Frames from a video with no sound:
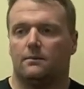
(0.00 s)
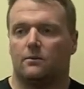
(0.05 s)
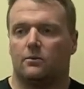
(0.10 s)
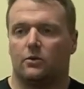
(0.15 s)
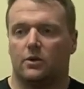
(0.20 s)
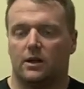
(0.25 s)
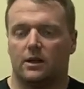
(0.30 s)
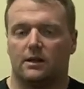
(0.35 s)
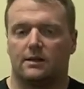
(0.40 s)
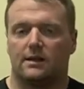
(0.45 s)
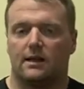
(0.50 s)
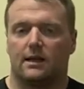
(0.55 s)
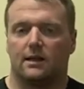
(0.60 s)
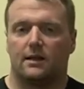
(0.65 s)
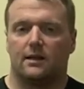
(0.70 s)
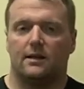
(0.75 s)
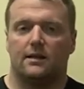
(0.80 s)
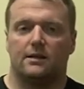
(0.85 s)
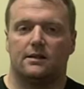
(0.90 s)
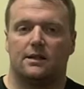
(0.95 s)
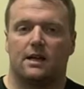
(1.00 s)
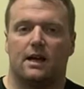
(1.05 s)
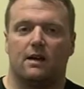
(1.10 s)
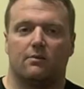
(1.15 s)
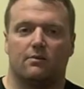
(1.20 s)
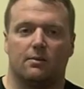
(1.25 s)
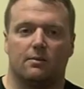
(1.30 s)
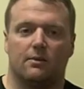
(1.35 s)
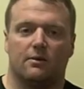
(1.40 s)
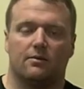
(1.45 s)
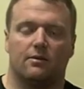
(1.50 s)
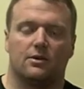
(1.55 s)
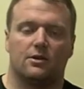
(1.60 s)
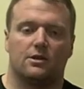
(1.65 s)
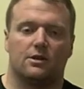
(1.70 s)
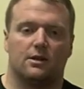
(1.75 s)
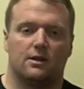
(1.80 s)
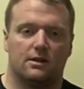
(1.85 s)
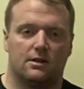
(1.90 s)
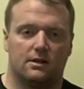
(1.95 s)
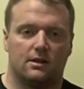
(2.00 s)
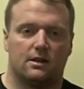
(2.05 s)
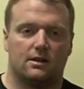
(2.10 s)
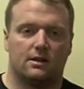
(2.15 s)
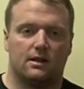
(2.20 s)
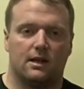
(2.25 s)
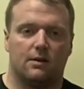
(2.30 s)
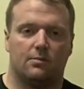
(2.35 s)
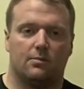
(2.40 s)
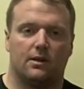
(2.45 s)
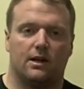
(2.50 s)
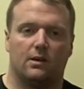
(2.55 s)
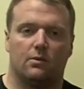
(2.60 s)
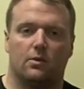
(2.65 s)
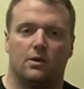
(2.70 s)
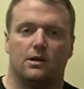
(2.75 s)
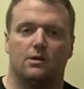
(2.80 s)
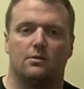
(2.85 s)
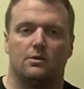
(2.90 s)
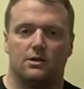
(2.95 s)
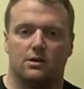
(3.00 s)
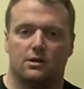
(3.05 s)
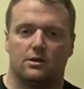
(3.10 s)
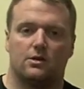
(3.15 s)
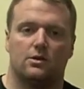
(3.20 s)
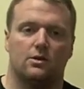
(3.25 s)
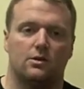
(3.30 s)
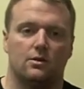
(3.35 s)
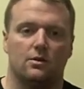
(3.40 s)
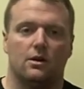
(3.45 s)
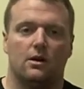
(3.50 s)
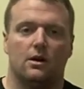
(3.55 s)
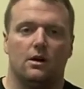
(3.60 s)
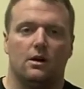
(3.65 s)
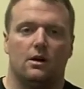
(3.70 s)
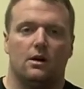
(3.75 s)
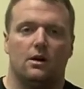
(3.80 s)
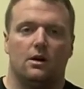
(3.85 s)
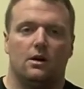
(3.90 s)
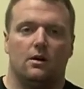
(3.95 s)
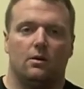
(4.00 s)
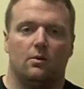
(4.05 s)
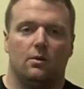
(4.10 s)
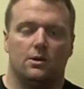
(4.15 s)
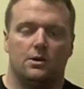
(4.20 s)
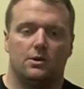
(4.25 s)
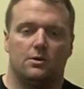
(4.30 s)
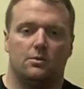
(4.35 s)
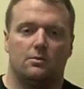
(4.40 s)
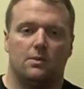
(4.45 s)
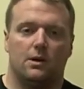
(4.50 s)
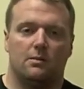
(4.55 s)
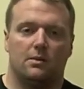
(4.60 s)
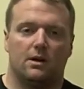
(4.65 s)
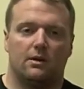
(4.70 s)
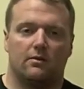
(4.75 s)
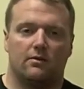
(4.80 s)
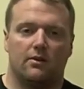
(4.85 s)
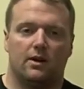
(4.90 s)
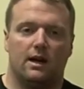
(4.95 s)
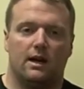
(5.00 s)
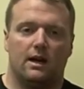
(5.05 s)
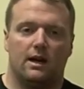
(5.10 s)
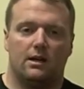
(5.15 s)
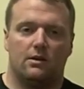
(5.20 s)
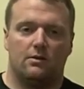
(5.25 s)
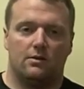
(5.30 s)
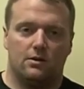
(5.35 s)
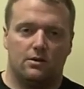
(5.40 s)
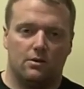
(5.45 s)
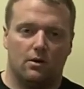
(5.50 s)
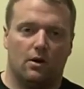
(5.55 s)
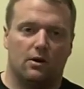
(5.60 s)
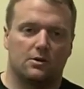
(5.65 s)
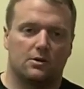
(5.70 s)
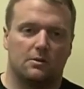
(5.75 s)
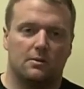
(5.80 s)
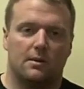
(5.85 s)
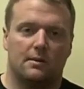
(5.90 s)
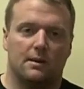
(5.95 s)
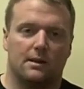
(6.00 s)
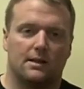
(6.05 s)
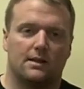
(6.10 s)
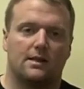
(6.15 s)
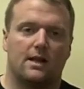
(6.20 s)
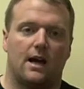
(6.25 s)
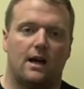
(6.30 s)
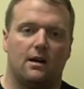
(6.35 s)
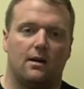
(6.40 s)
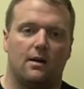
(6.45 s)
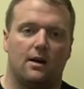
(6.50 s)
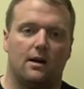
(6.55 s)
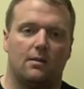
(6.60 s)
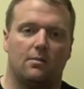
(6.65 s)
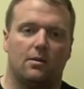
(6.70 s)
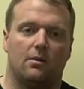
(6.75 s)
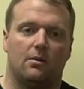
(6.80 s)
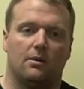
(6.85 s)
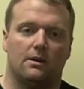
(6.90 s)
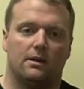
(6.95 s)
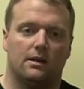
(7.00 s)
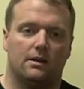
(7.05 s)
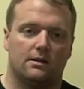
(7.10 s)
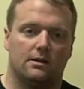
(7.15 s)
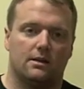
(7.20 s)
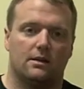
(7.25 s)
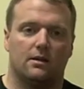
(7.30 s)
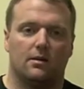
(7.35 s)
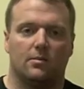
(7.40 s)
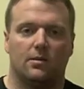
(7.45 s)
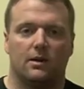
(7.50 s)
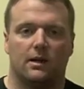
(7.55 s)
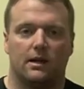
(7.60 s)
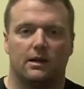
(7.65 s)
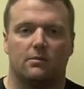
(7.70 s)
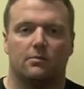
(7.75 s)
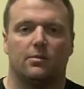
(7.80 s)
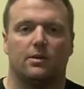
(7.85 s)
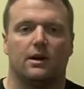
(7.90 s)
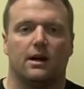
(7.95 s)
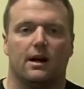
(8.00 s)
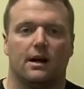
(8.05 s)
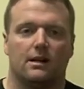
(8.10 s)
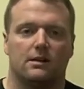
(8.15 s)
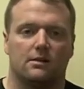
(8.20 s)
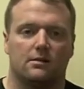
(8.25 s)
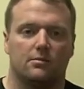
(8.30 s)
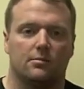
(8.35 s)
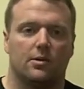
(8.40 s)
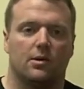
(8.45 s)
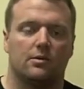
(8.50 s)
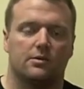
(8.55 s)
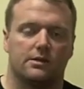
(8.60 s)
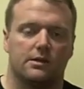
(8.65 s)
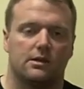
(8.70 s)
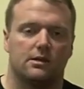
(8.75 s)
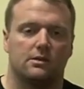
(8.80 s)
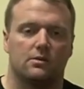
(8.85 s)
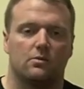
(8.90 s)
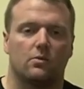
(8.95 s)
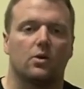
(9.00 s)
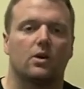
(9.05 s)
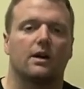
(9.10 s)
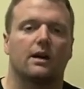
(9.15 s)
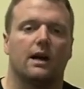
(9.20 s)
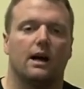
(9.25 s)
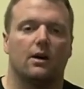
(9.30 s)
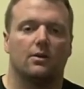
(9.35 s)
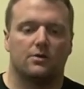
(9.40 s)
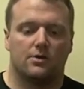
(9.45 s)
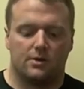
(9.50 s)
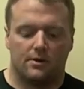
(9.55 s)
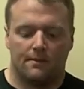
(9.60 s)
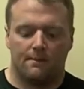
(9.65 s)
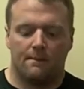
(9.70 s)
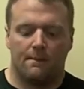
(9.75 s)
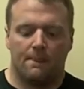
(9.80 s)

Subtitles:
Realistically, this came from the version of the 6-day plan where you would just do what you mimic Friday, you would also mimic Saturday, but with the NCAA compliance and postseason workouts,